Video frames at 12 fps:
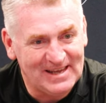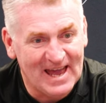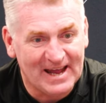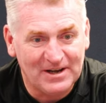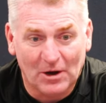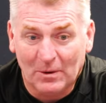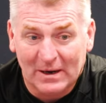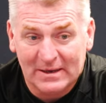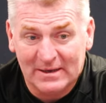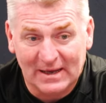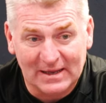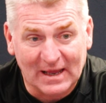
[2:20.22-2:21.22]
Yeah, no, I,
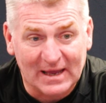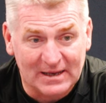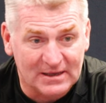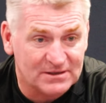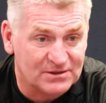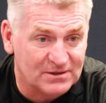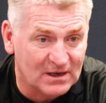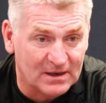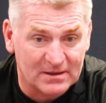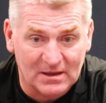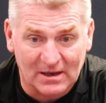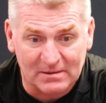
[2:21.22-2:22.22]
it is
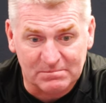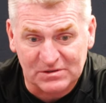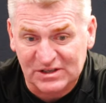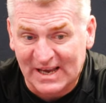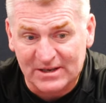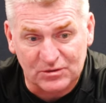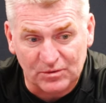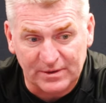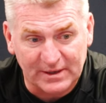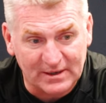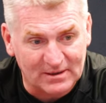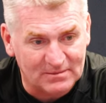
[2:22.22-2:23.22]
a, a schedule
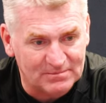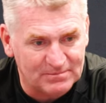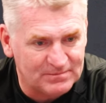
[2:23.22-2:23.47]
that